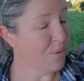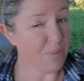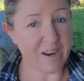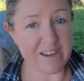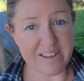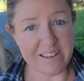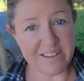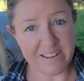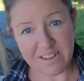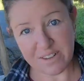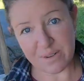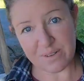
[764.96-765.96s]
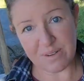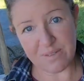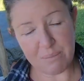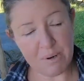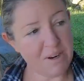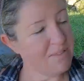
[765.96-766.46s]
what I did and didn't do in
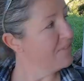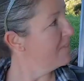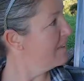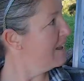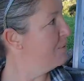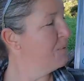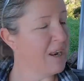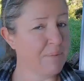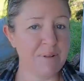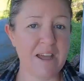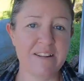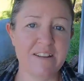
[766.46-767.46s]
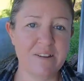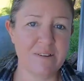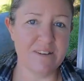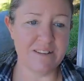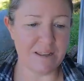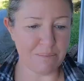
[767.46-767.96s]
November and what I plan to do
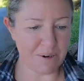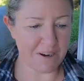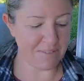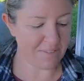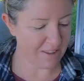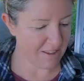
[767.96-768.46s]
in December.